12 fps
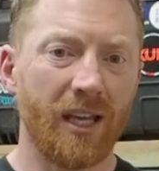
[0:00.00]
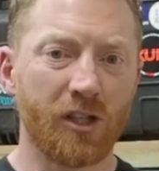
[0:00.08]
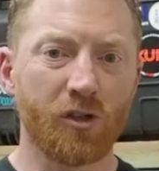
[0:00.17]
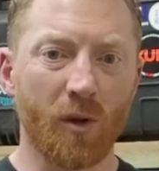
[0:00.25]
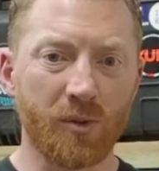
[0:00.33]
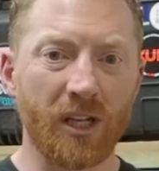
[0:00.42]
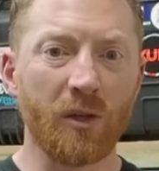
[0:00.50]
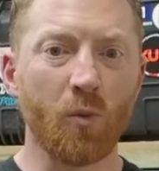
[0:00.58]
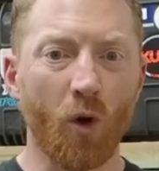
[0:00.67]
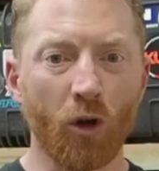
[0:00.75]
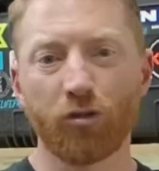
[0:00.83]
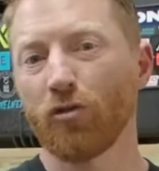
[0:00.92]
it stops any
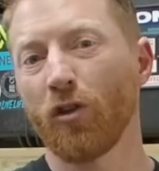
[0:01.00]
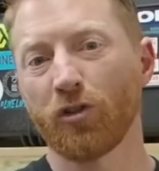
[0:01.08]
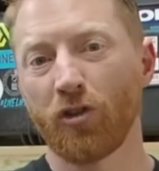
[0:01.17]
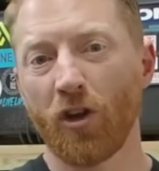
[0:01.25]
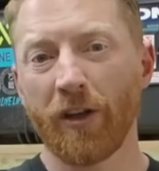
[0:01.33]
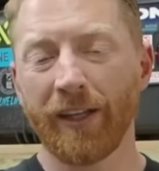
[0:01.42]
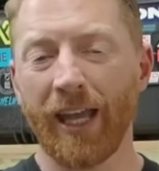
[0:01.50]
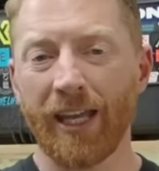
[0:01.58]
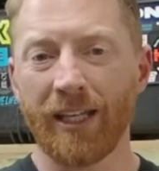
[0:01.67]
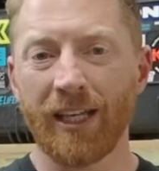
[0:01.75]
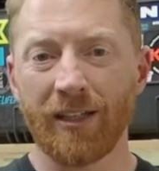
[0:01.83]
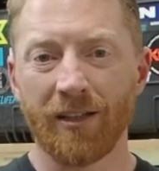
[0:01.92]
water or dirt
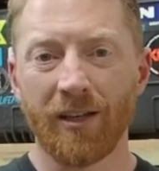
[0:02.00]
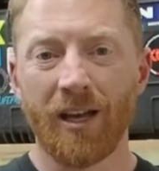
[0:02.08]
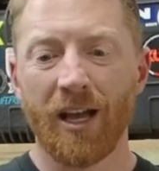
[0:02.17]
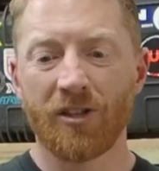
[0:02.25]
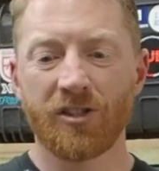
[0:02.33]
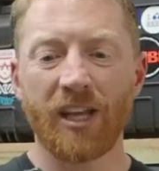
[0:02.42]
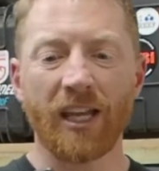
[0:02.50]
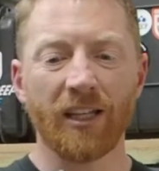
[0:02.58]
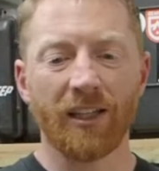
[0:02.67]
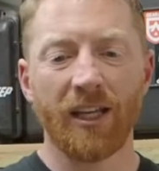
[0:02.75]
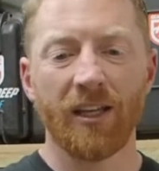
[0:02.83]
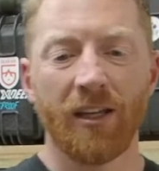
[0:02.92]
getting in and
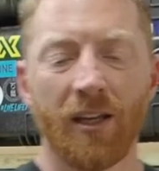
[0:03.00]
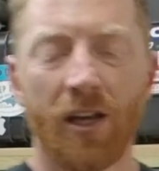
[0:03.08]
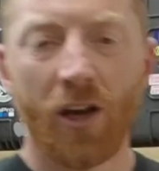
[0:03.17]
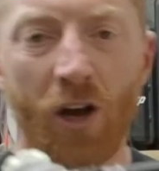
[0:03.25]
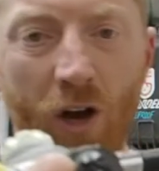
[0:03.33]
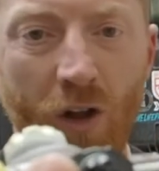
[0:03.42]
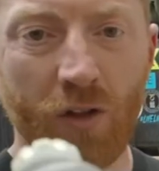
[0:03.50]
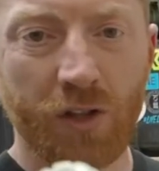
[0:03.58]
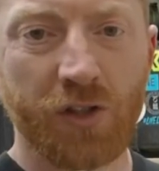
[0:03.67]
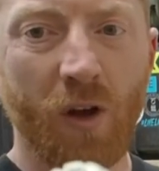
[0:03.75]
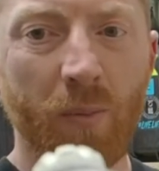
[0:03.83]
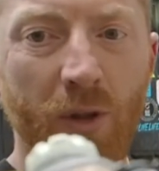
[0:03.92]
secondly, on the
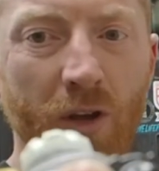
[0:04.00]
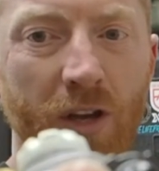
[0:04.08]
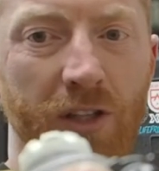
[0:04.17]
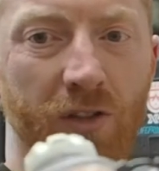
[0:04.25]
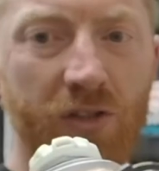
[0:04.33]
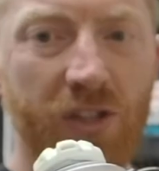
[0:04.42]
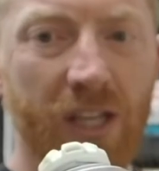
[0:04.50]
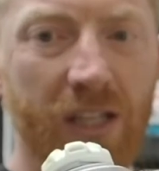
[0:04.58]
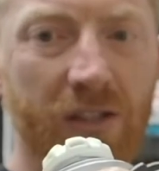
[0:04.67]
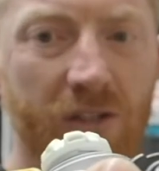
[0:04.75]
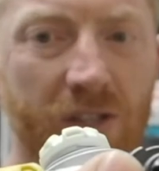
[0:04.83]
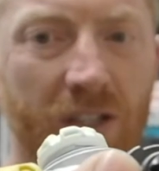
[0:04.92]
top of there, you'll
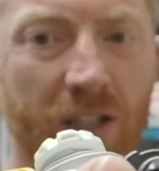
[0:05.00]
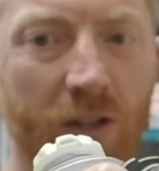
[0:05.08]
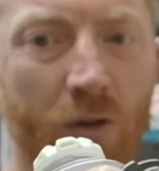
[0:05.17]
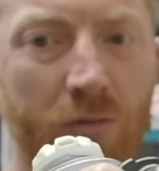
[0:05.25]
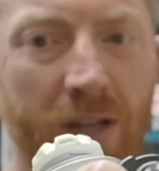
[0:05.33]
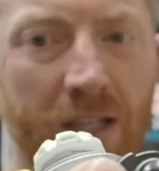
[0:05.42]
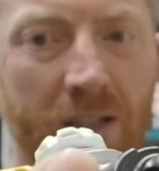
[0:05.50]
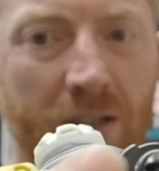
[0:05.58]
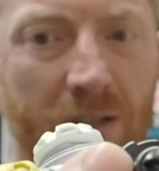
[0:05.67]
see there's a little O-ring.